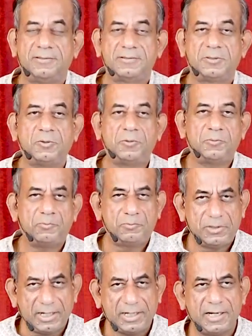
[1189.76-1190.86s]
so
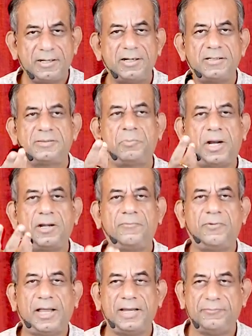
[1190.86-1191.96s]
take it, it's part
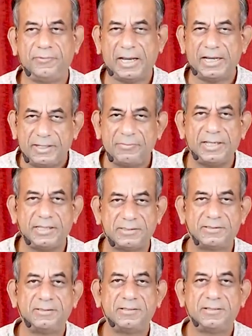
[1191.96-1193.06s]
of life.
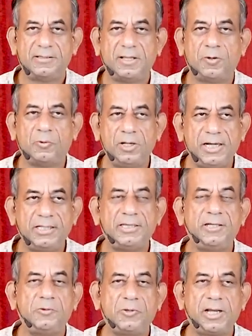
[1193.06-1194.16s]
Anyways, the only
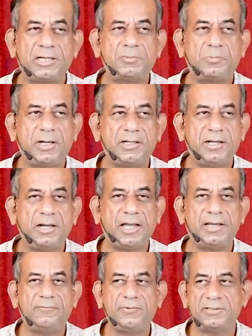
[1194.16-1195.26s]
thing you can expect in
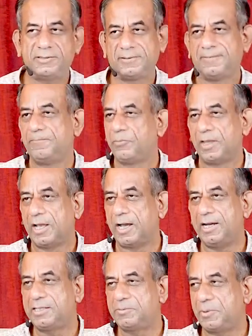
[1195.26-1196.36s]
life is
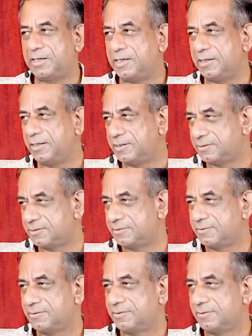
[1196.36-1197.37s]
unexpectedness.